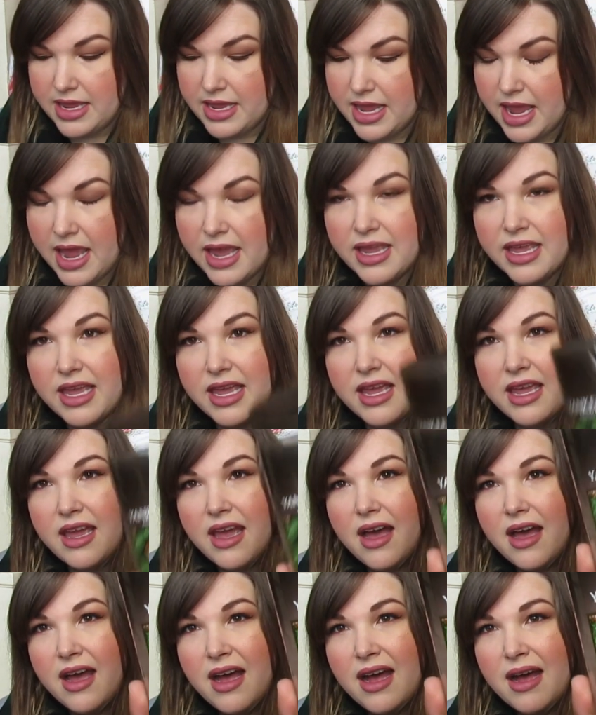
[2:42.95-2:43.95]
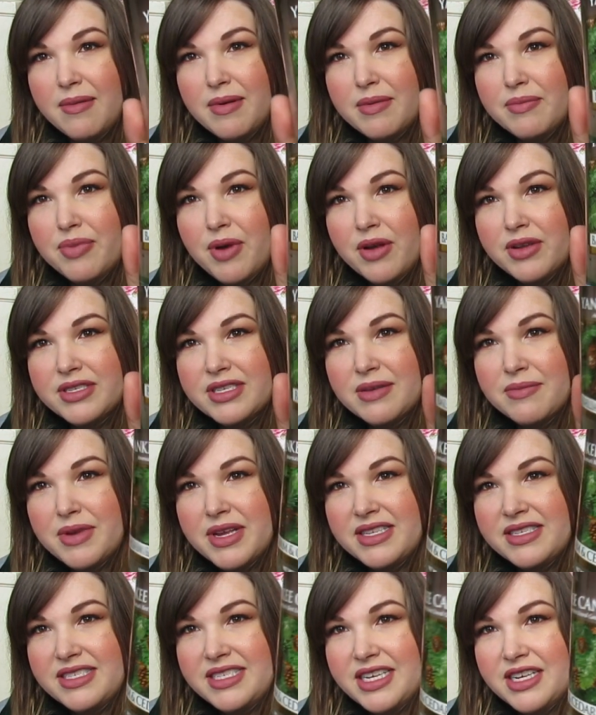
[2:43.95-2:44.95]
Yankee balsam
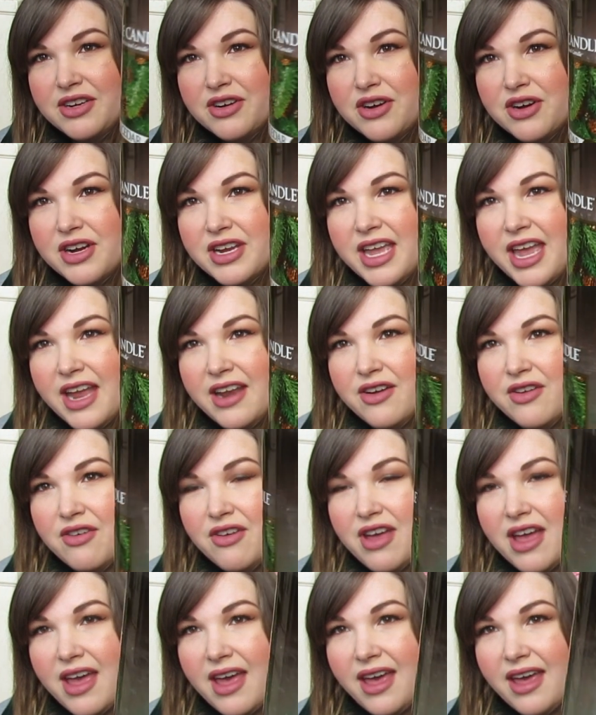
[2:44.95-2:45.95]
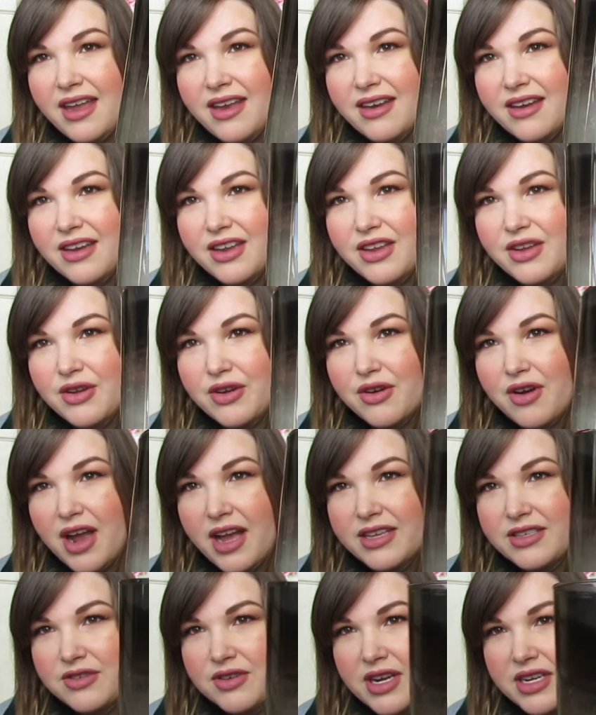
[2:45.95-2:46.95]
and cedar candle, and your
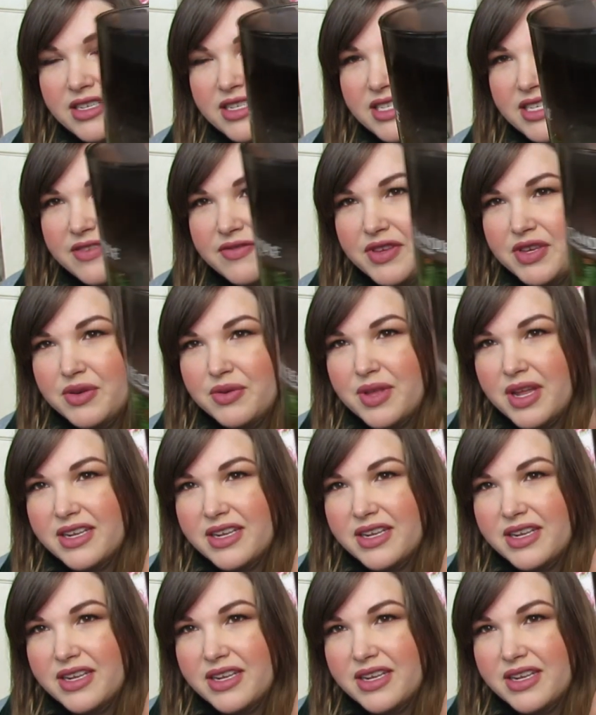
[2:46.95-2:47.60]
eyes are not deceiving you.